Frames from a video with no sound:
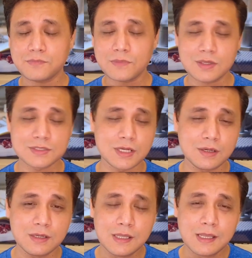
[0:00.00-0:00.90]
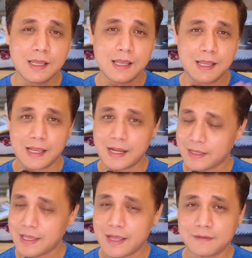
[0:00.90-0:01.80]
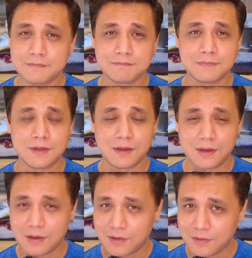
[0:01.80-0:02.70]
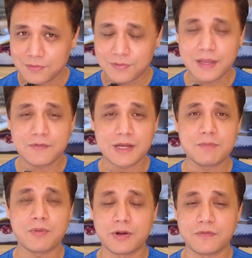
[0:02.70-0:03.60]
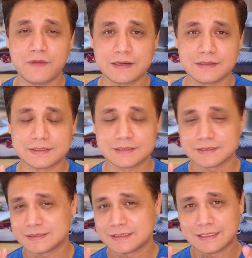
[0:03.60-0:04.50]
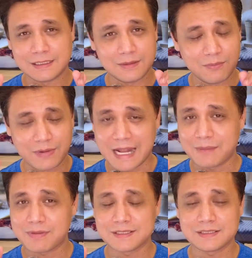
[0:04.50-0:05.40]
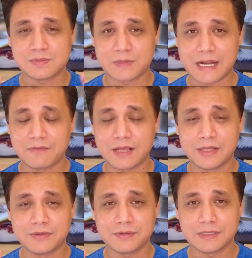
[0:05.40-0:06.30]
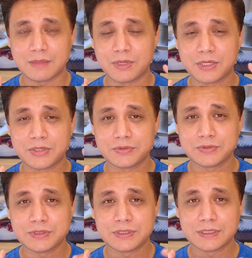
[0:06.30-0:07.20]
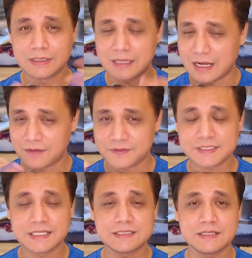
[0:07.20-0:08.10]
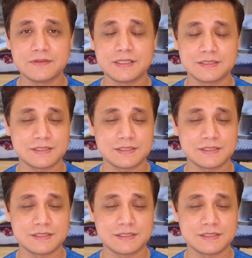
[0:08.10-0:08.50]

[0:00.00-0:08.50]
So, and again, 3 very important factors: brand presence, brand value. Number 2, after sales service